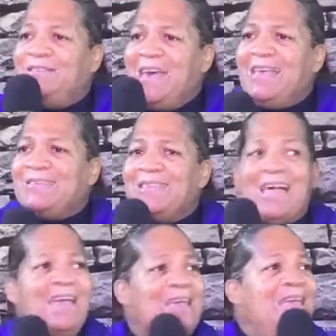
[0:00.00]
just
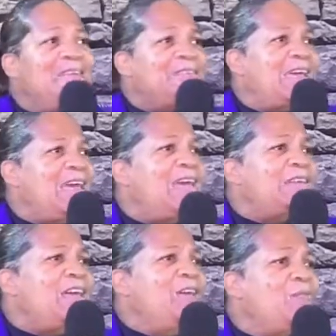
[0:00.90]
like he said
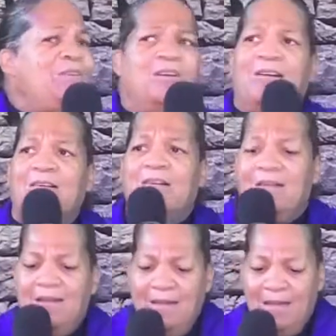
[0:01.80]
that he will.
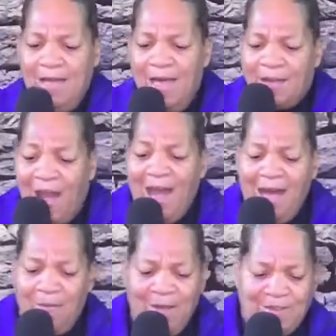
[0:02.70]
Yeah.
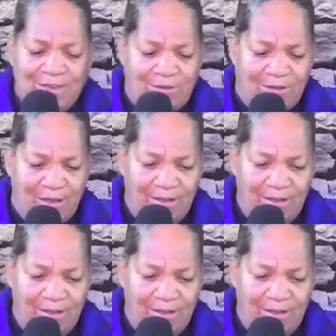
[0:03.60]
God will do.